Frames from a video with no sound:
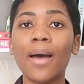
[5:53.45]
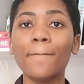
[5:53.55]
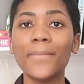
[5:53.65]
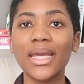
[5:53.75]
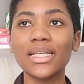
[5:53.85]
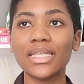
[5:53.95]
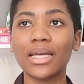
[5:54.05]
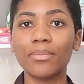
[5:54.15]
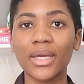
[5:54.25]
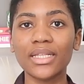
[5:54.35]

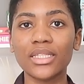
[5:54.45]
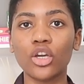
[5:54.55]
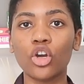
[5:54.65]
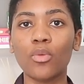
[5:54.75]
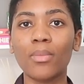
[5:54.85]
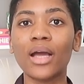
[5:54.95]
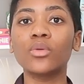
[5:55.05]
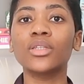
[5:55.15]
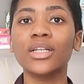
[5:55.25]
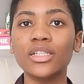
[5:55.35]
amazing
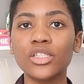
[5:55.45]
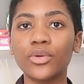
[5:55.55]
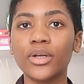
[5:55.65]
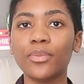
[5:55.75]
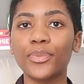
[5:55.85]
combined with glycerin,